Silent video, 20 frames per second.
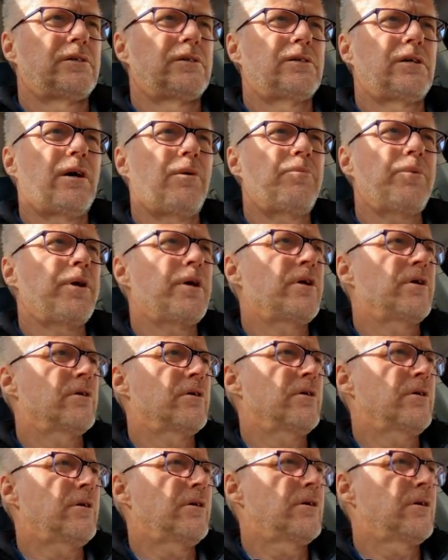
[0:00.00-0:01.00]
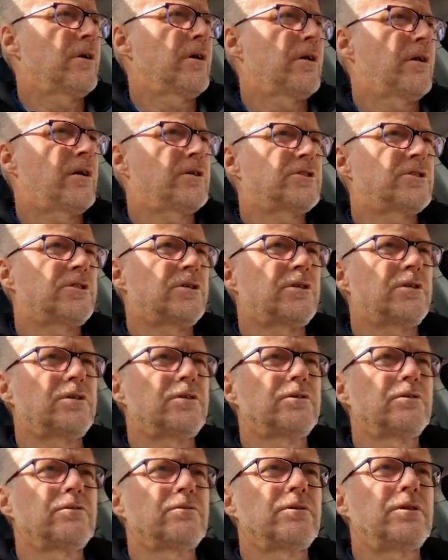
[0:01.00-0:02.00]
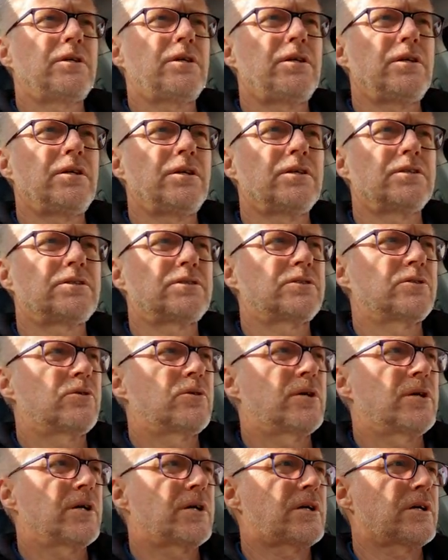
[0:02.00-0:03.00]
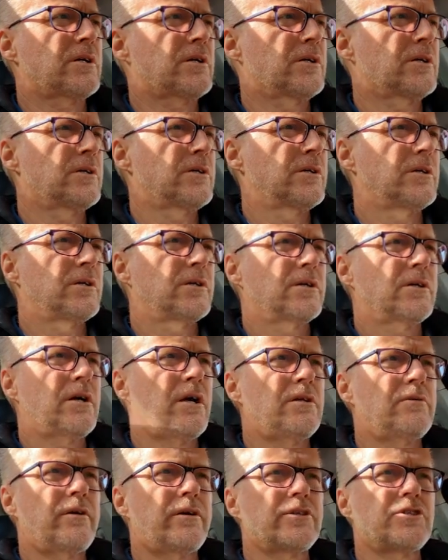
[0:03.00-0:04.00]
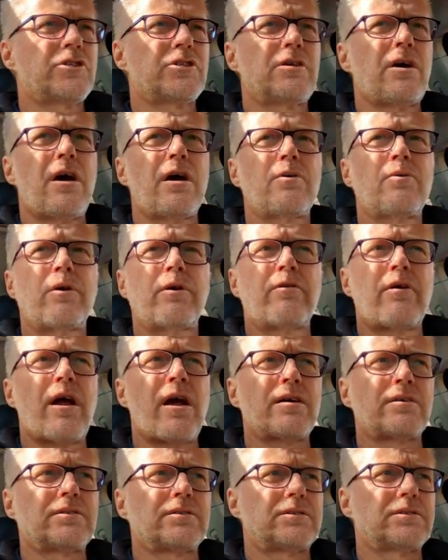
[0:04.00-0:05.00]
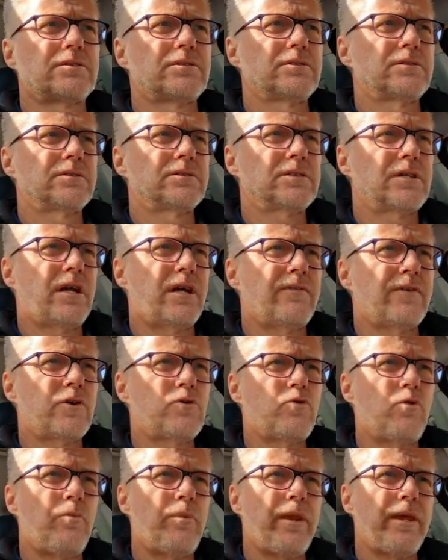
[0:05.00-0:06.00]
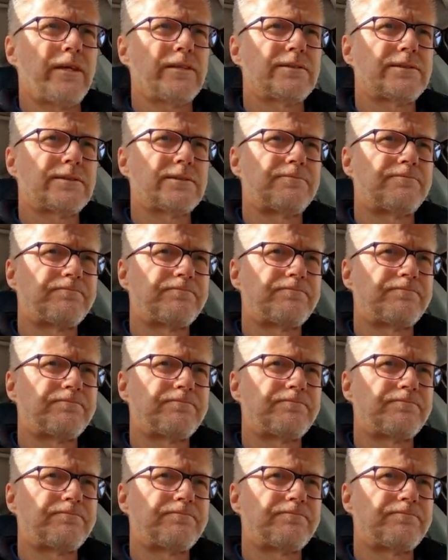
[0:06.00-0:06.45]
Up here, and I'll show you the historic Colorado Chautauqua grounds. It's kind of a cool place.